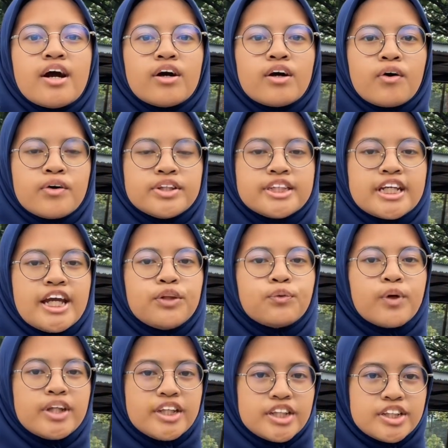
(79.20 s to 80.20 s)
contain
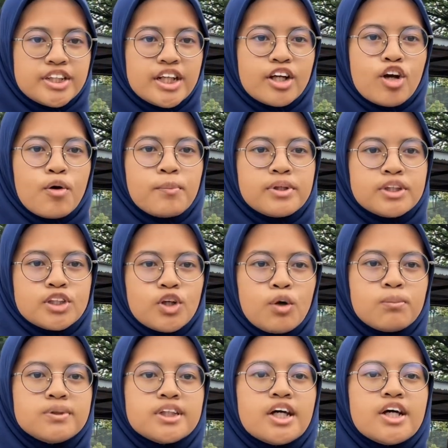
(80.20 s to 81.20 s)
23
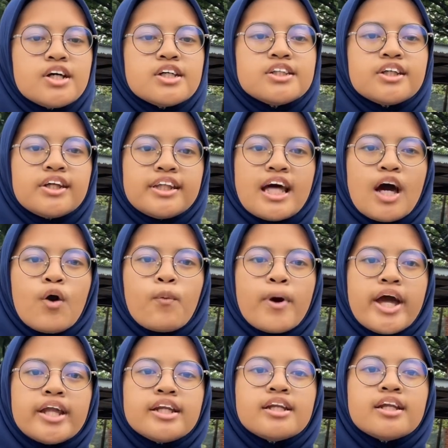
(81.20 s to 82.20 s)
chromosomes so that
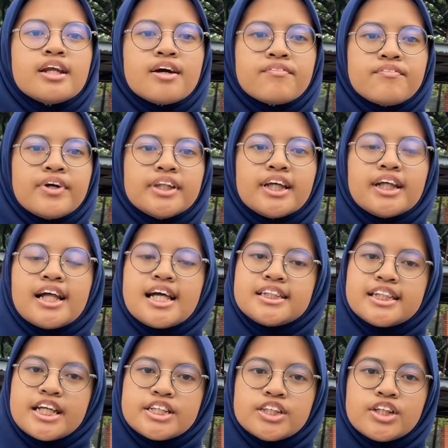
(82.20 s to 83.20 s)
when
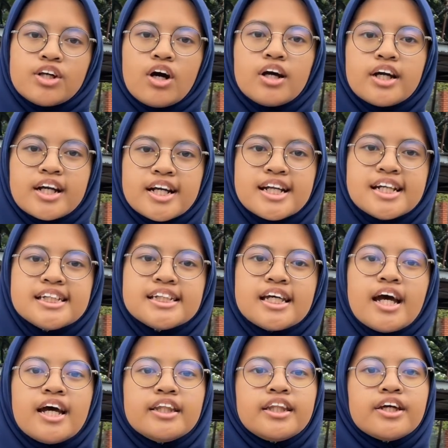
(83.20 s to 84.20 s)
fertilization occurs,
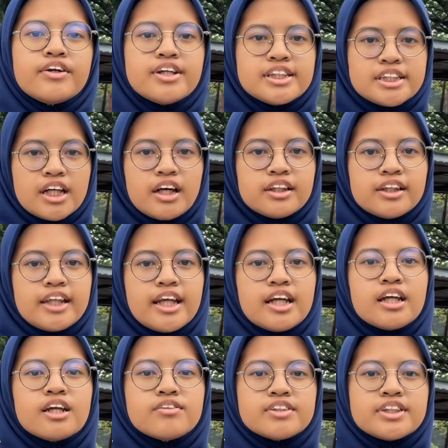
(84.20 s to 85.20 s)
the
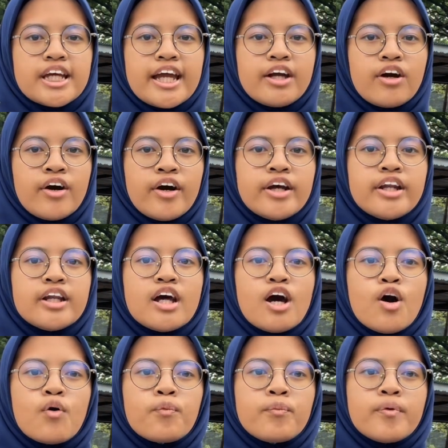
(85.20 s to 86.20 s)
resulting zygote
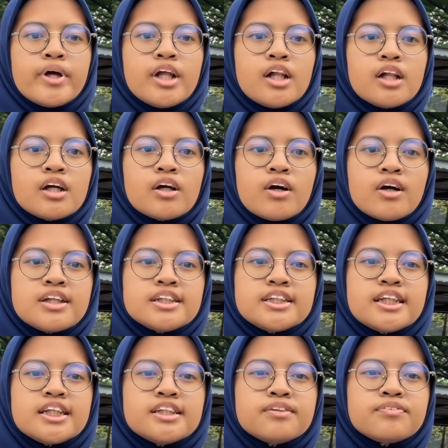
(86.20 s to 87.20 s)
will
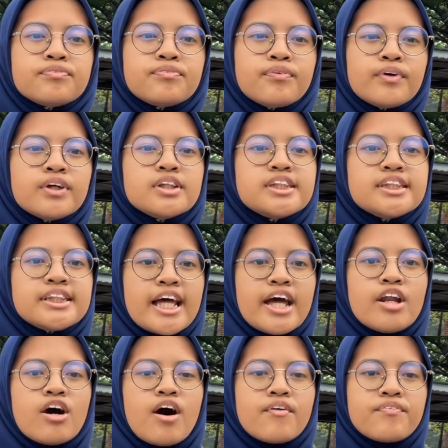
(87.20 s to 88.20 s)
consist full
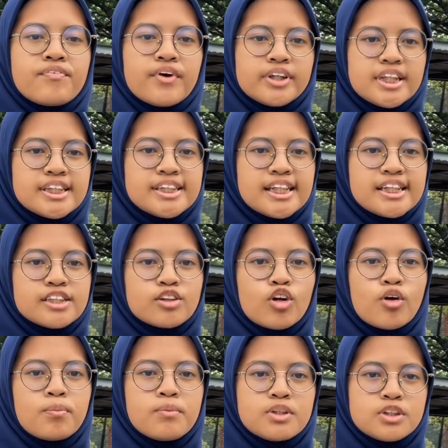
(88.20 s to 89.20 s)
set of 46
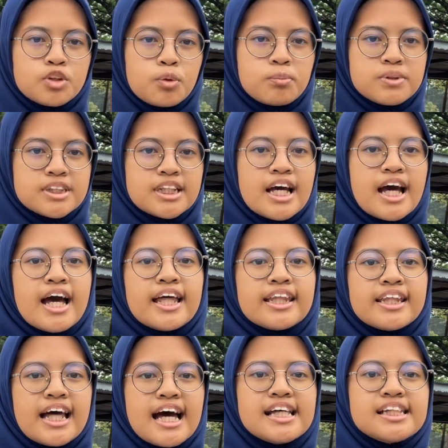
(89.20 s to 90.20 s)
chromosomes.
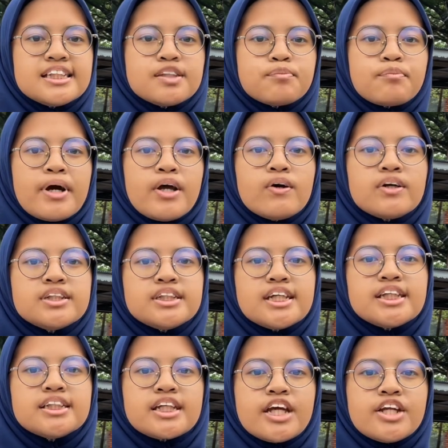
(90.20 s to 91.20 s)
Thus,
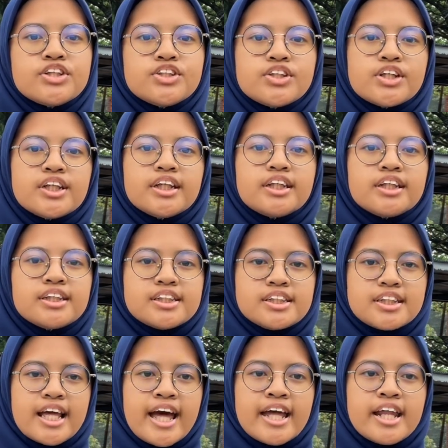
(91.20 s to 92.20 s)
meiosis ensures
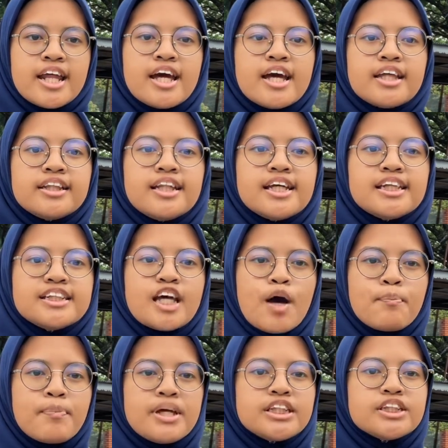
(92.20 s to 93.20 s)
that this
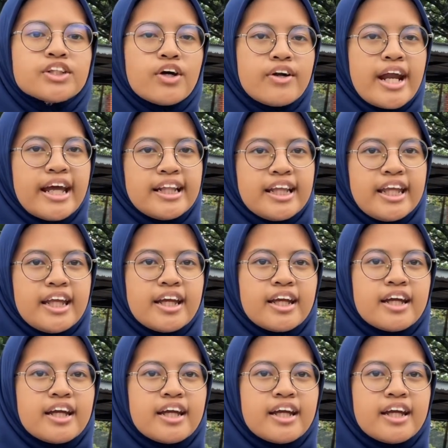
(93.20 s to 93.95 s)
happens correctly.